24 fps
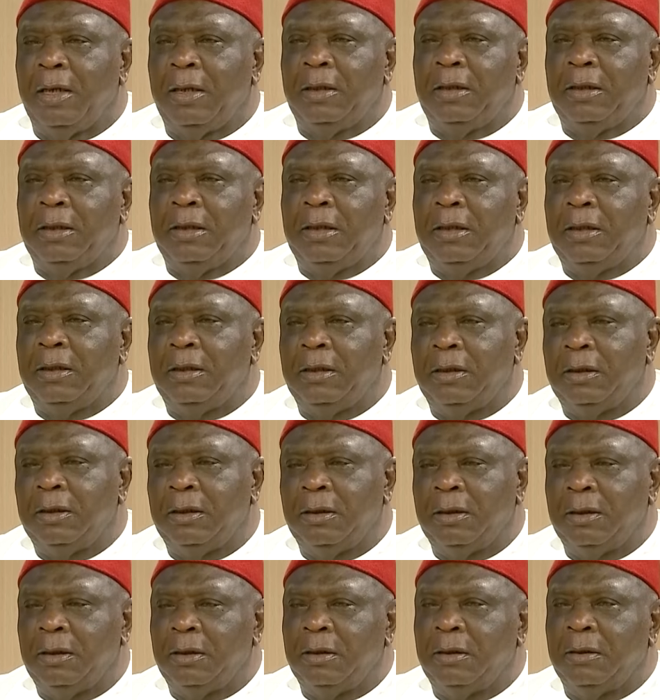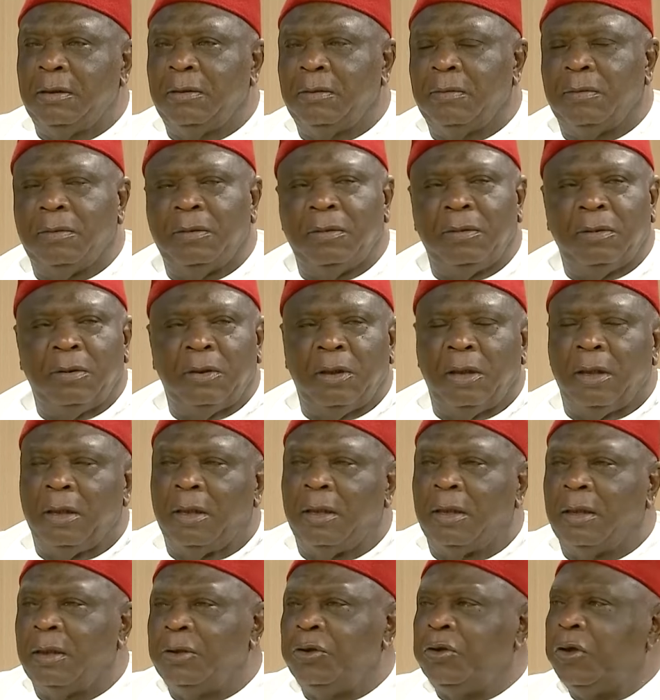the
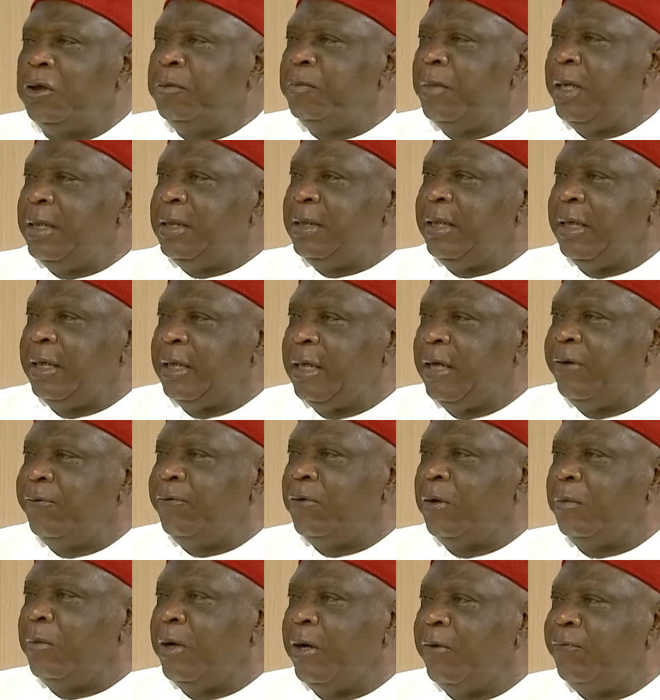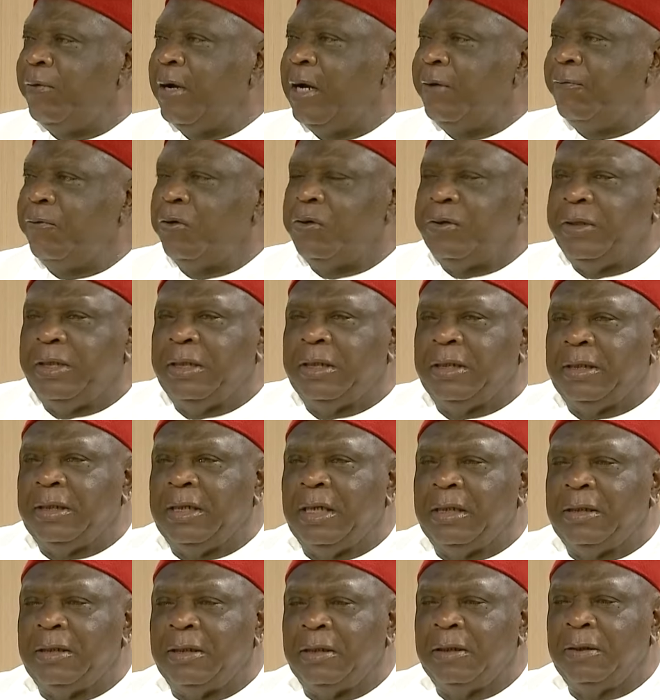judgment they gave for about 5 or 6
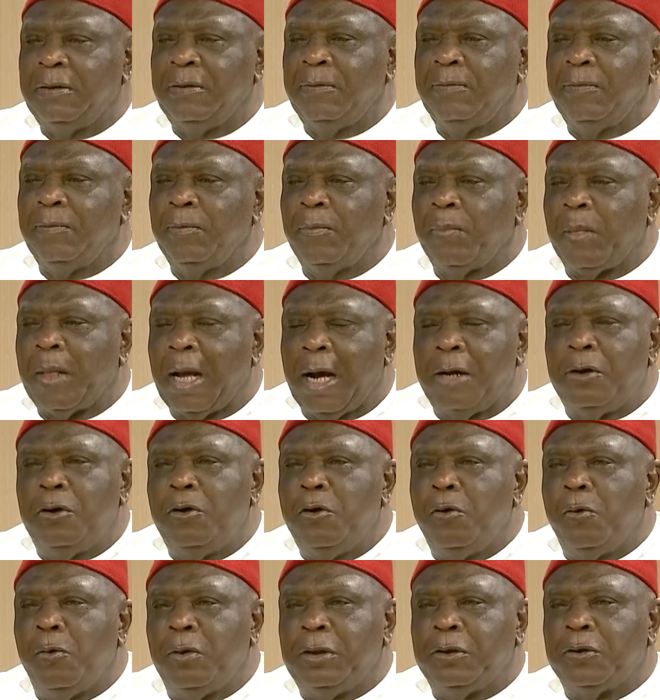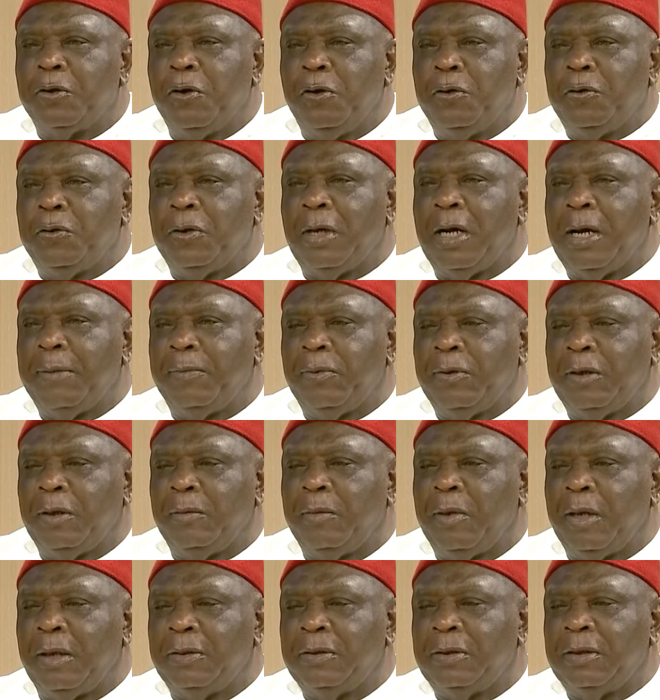days, I don't know what is going to happen
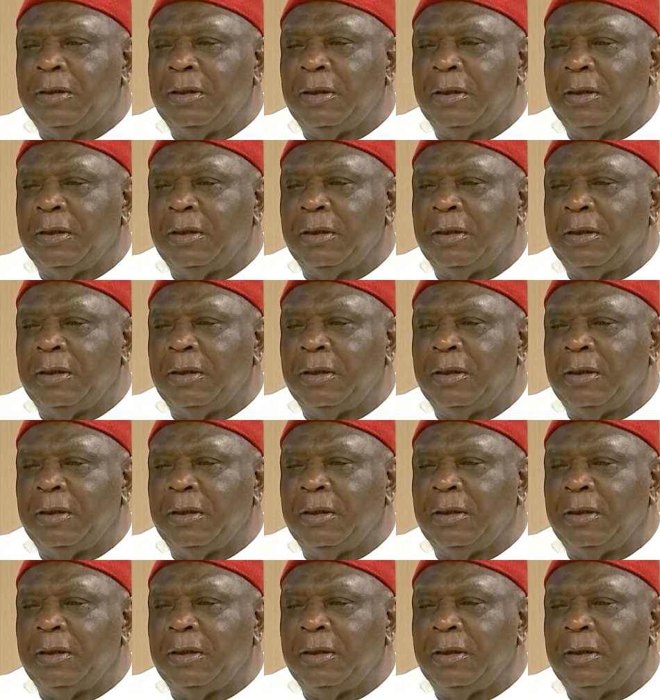about